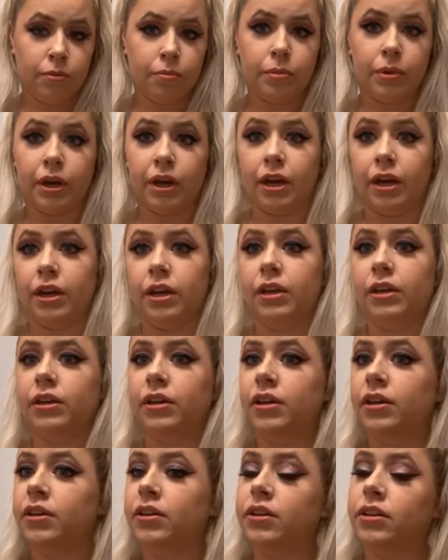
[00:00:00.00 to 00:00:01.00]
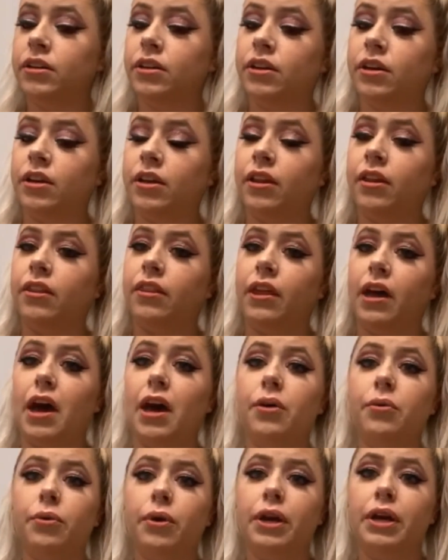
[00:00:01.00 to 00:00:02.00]
but
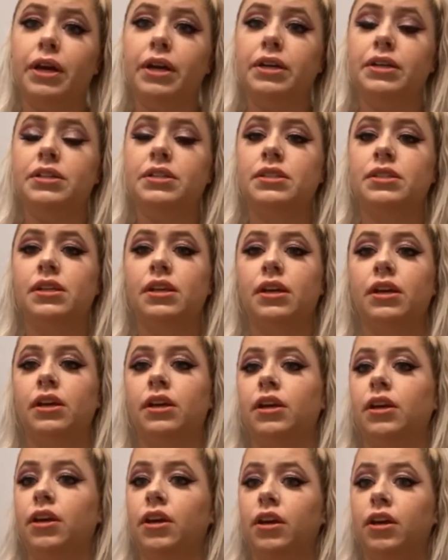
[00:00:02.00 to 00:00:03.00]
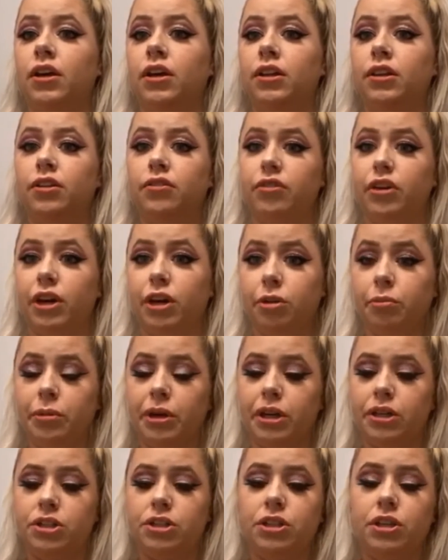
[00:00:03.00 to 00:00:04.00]
that was the Vale
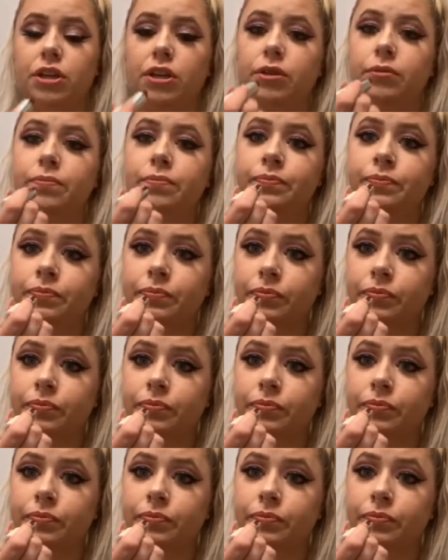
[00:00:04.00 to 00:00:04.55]
Mansion.